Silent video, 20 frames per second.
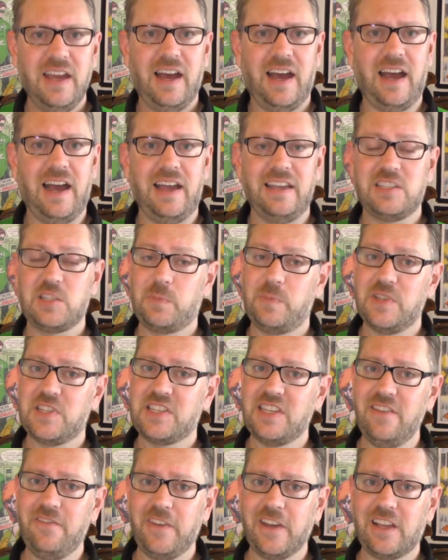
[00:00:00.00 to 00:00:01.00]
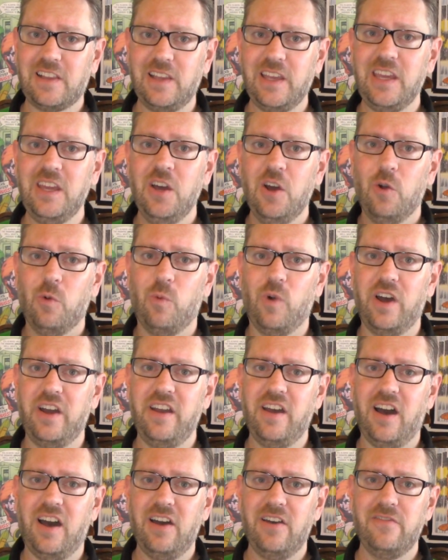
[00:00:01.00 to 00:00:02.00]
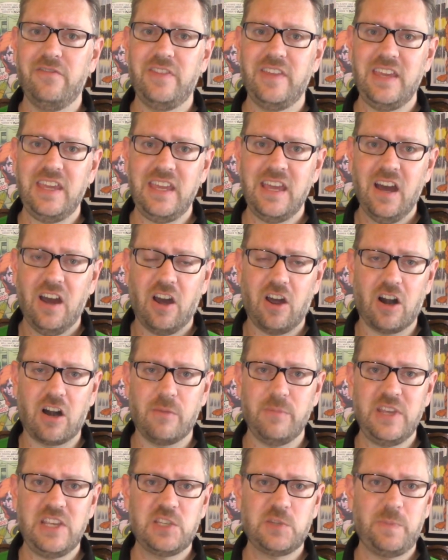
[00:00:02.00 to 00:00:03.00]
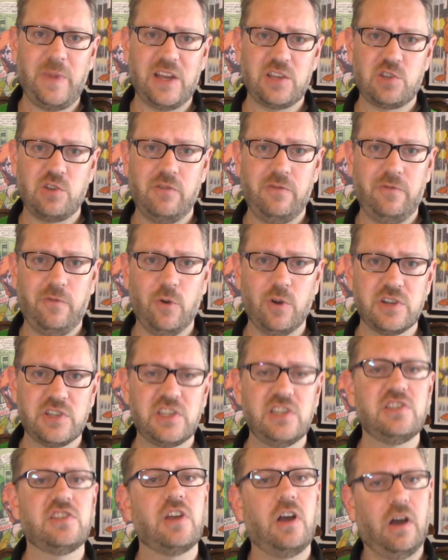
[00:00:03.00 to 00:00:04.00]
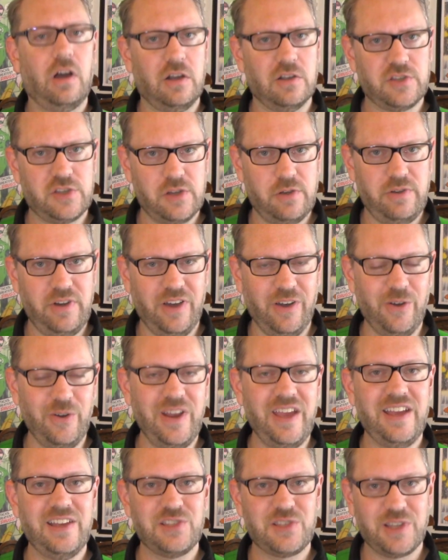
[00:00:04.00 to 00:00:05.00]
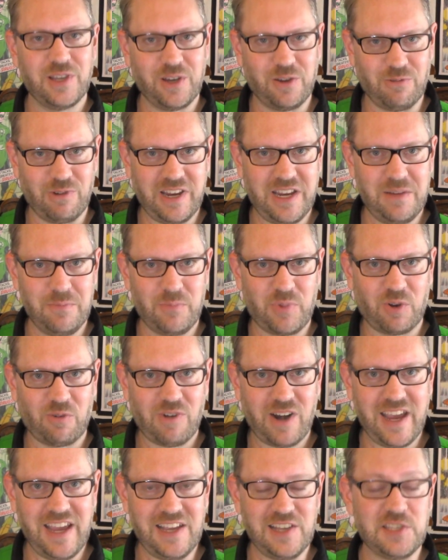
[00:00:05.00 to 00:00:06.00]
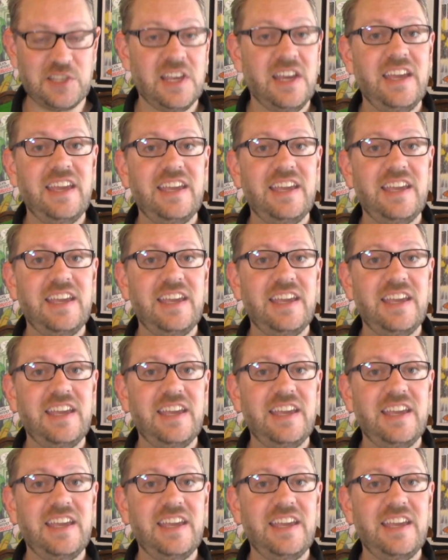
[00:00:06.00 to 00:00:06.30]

uh, specifically one of the Army Special Forces, also known as the Green Berets.